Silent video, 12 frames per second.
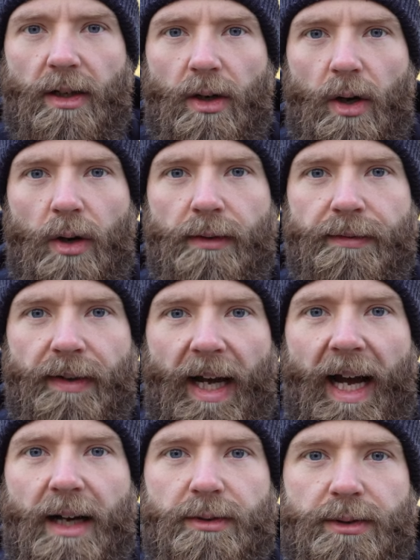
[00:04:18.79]
of
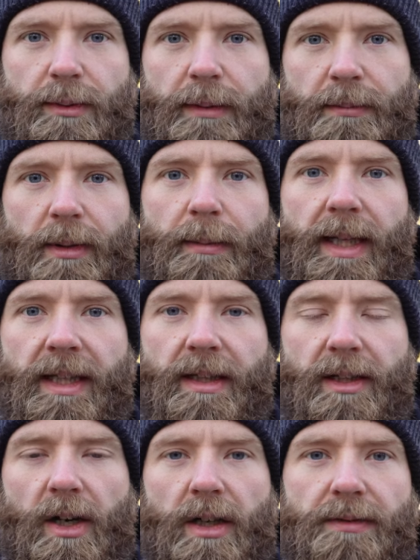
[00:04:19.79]
how to implement
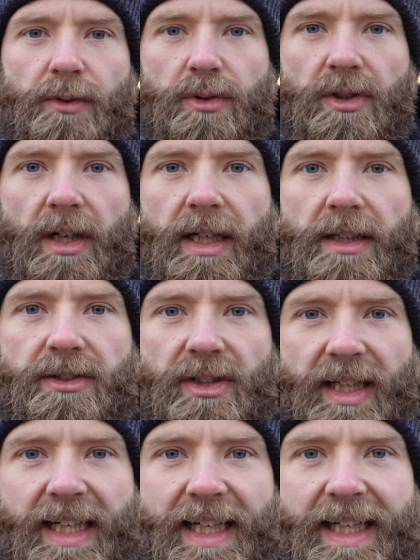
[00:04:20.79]
the carnivore diet. So
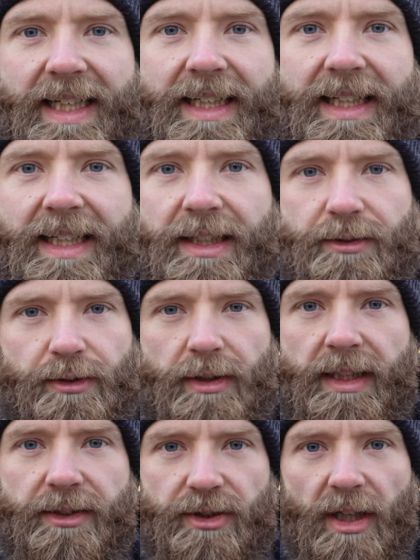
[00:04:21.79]
they eat
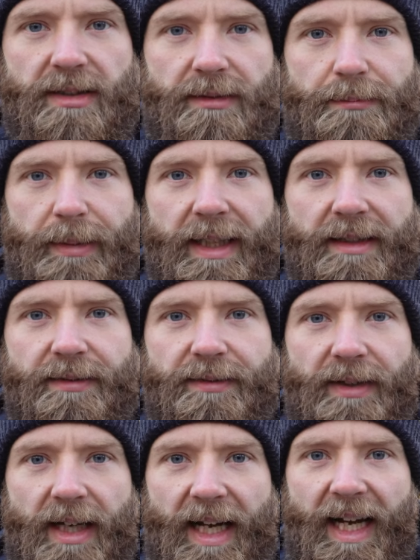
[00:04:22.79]
literally just
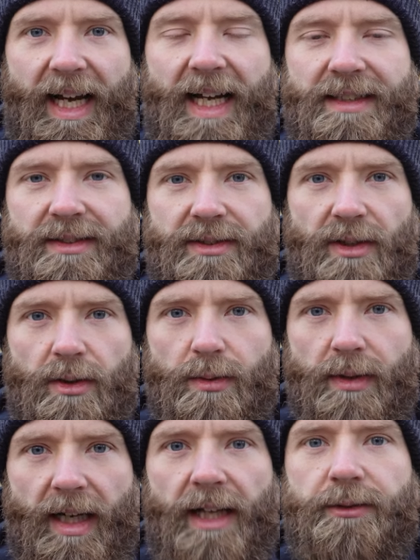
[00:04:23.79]
beef and
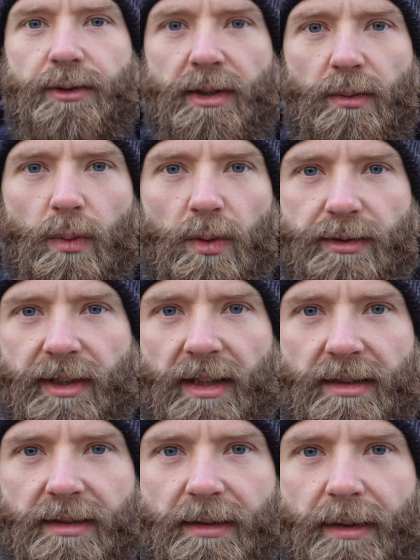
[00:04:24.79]
salt and drink water.
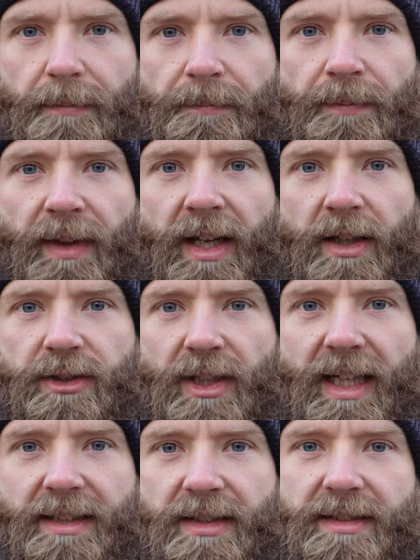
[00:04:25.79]
So
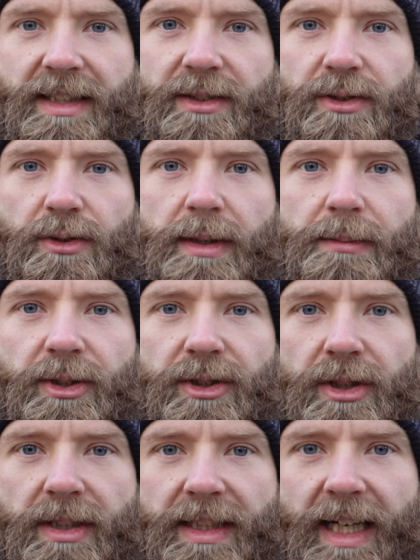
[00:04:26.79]
that's as extreme as
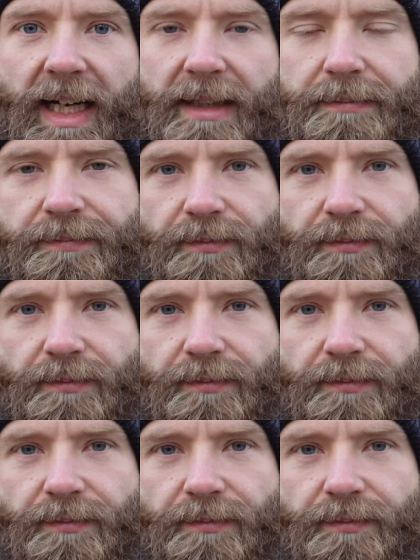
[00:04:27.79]
you can get.